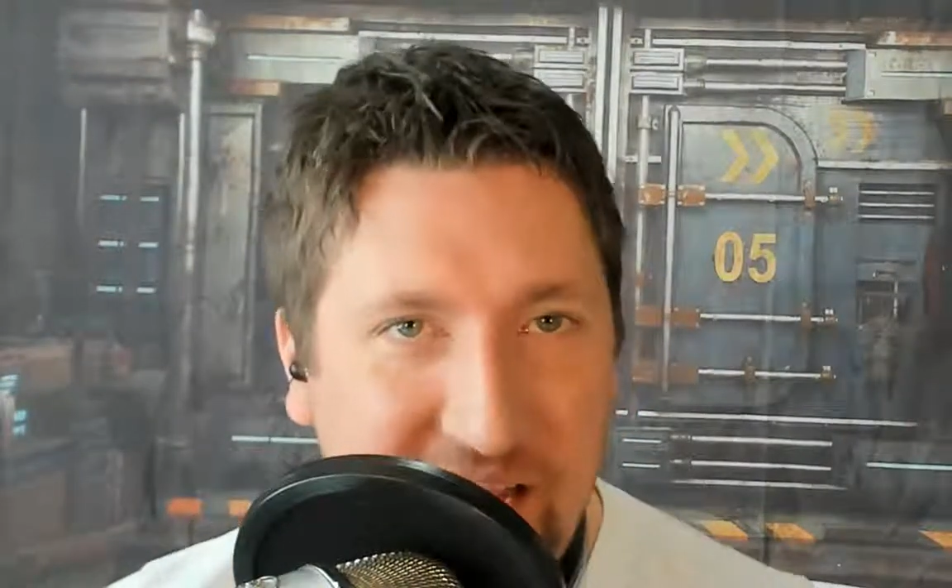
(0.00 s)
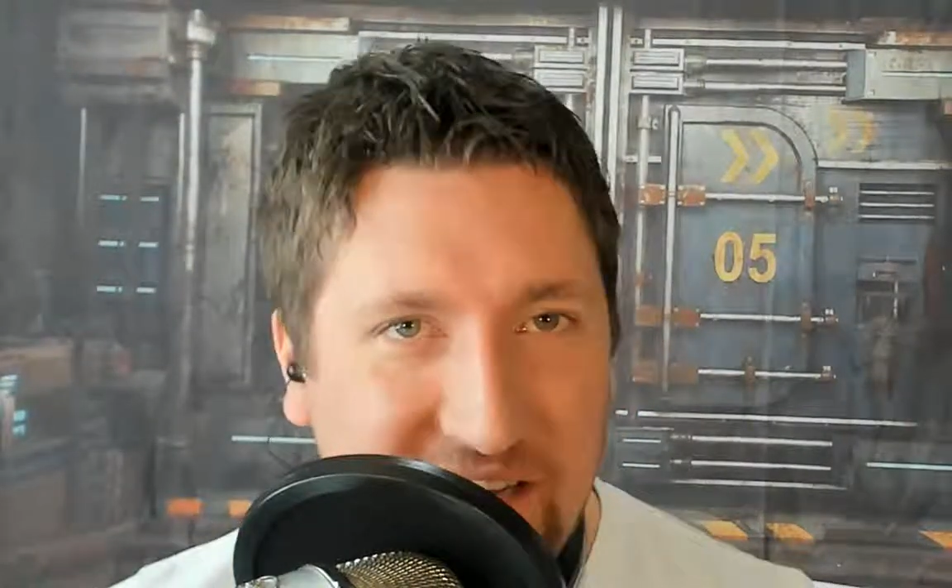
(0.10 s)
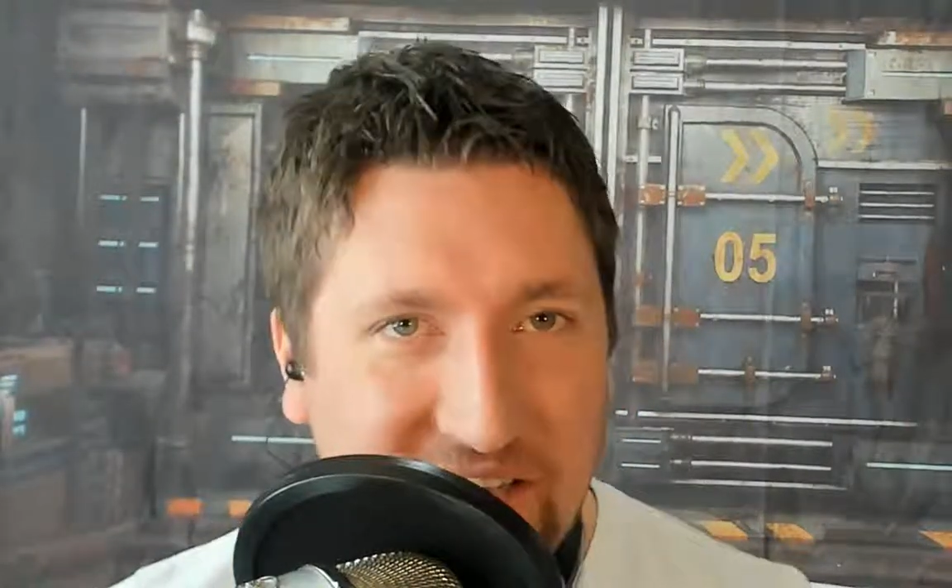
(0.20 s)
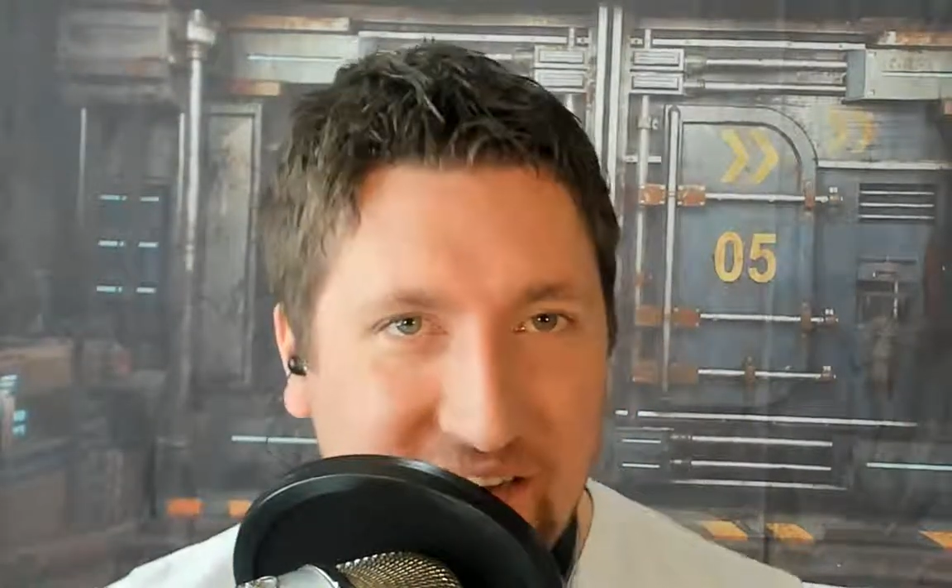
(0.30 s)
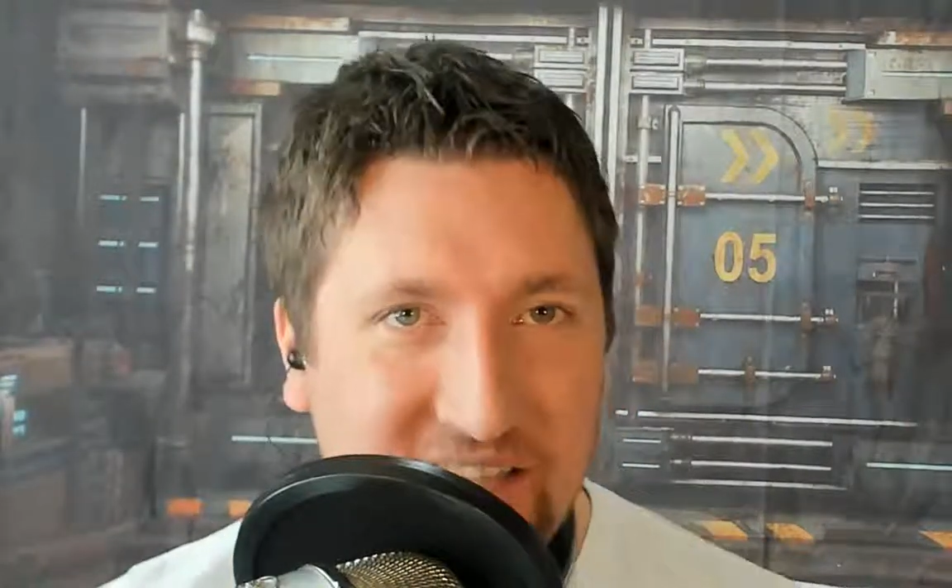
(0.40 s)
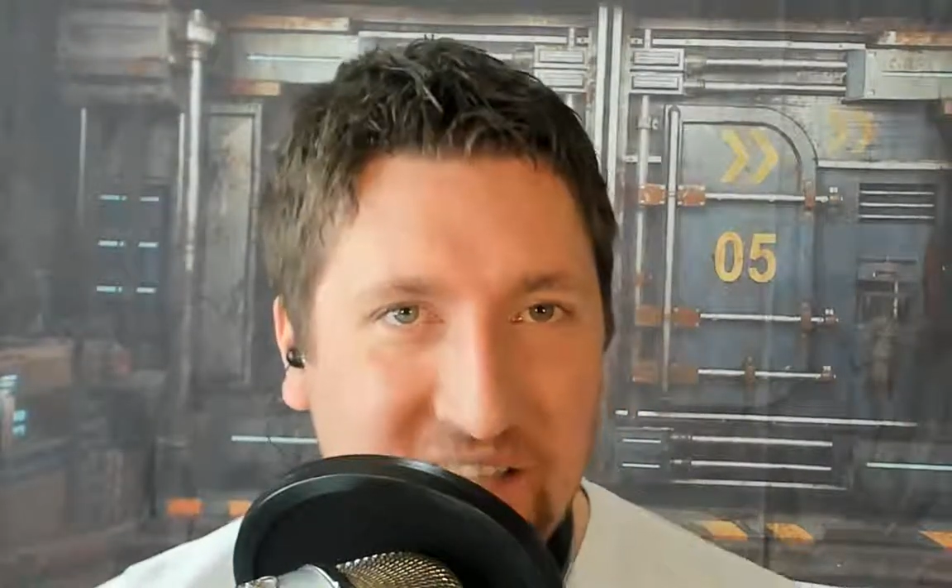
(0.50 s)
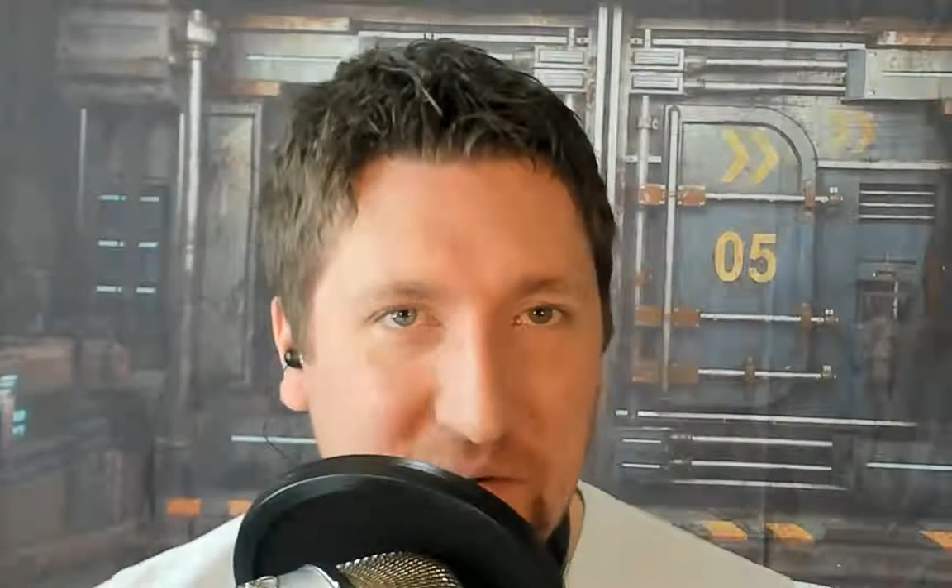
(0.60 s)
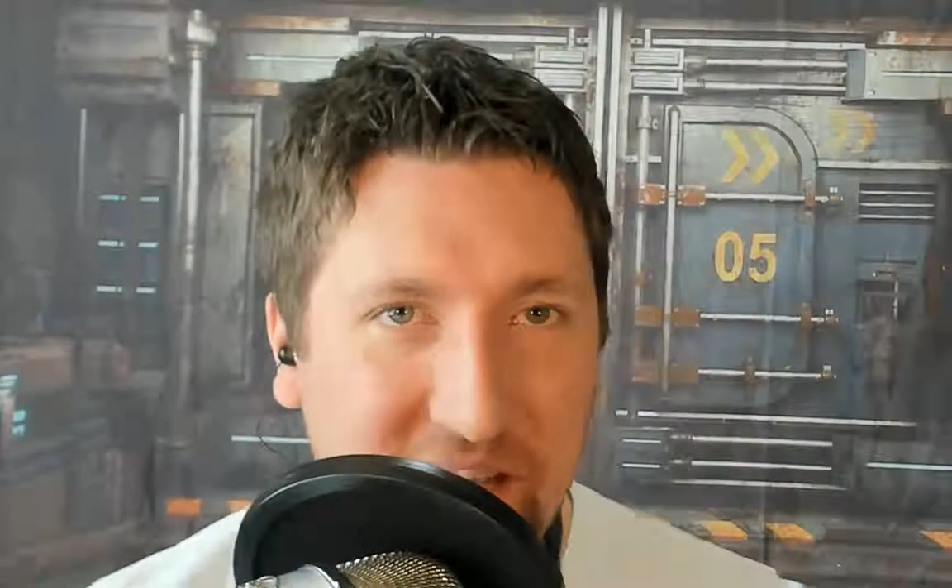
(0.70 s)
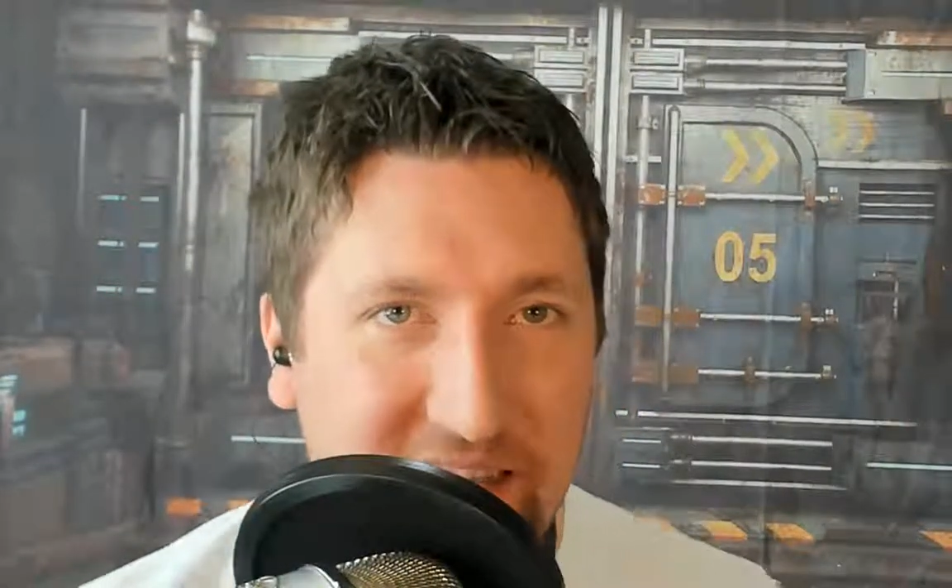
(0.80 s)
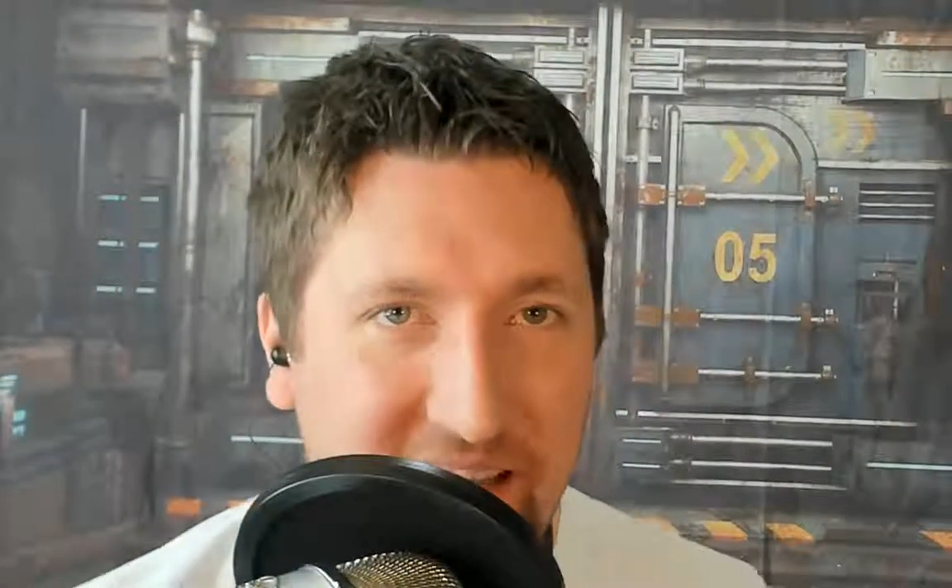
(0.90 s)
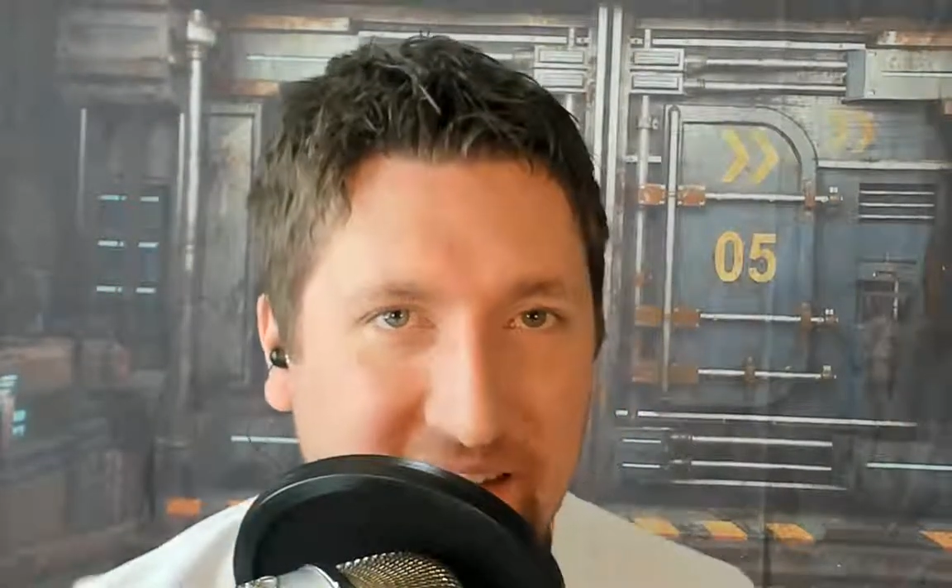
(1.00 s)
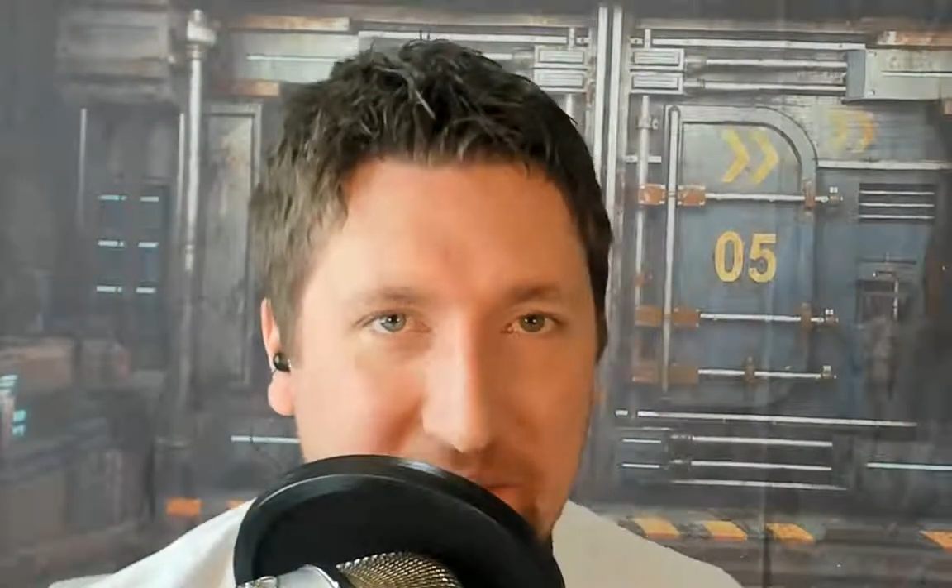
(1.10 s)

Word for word: make sure to hit that